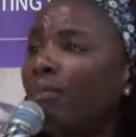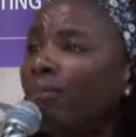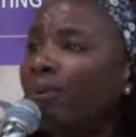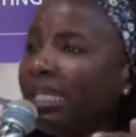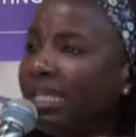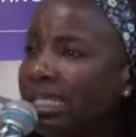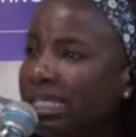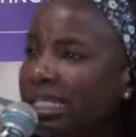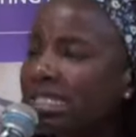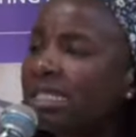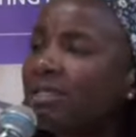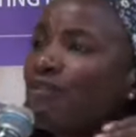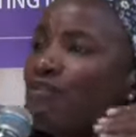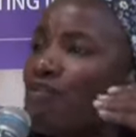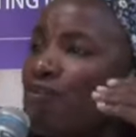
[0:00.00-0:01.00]

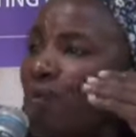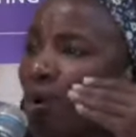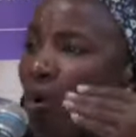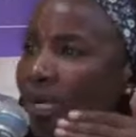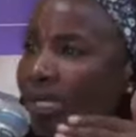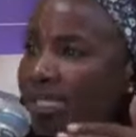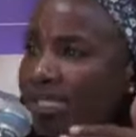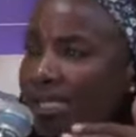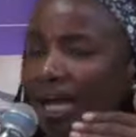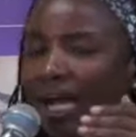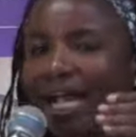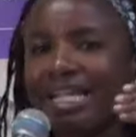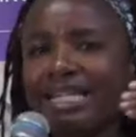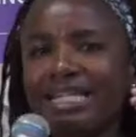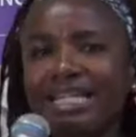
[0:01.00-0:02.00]
Please, forward.
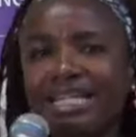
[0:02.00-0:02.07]
I